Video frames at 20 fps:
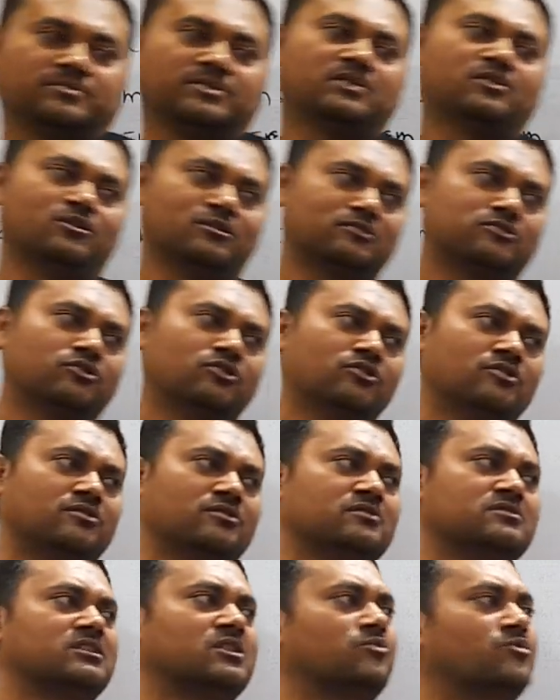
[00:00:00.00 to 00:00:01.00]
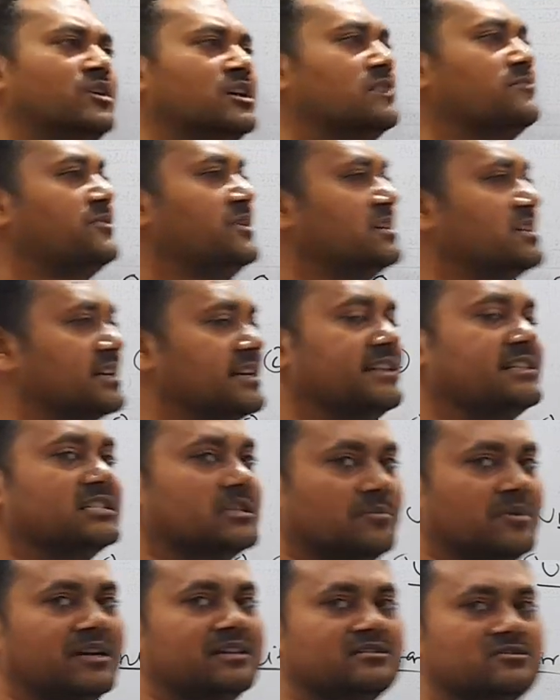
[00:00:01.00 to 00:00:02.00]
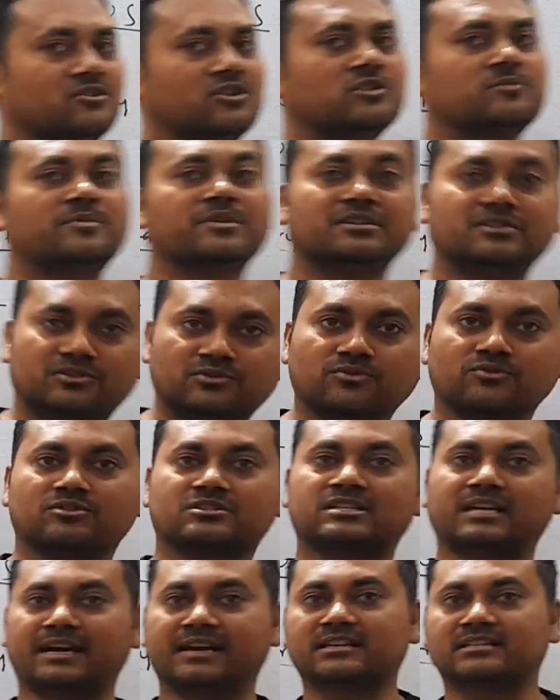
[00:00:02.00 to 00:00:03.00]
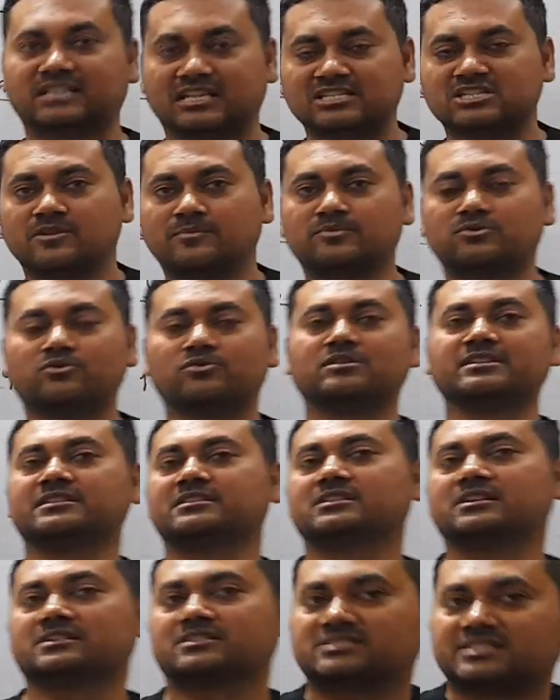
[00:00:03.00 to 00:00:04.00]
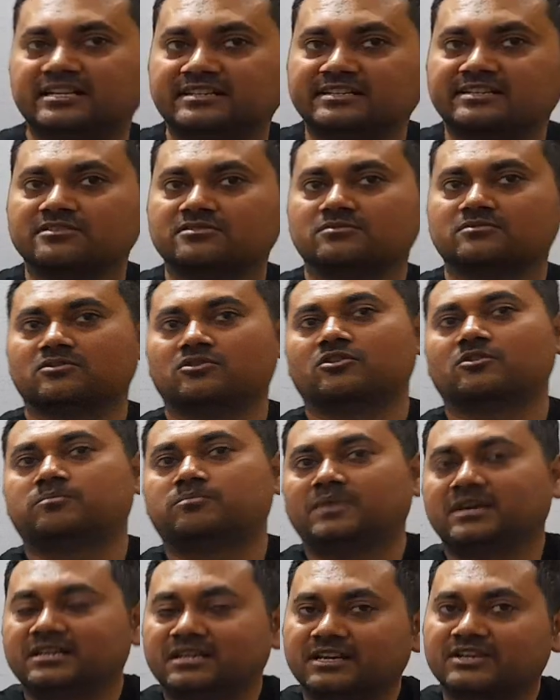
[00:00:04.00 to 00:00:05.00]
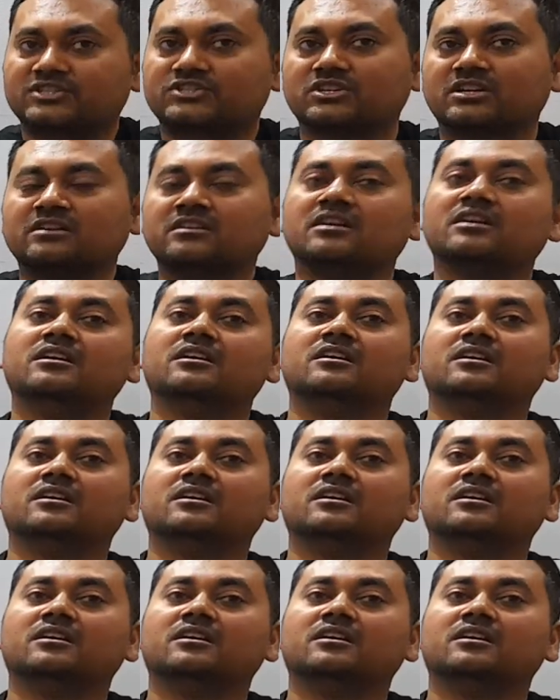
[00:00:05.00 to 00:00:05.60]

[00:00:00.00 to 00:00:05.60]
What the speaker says: although the word federalism has not been used, as I have told in the starting of my lecture,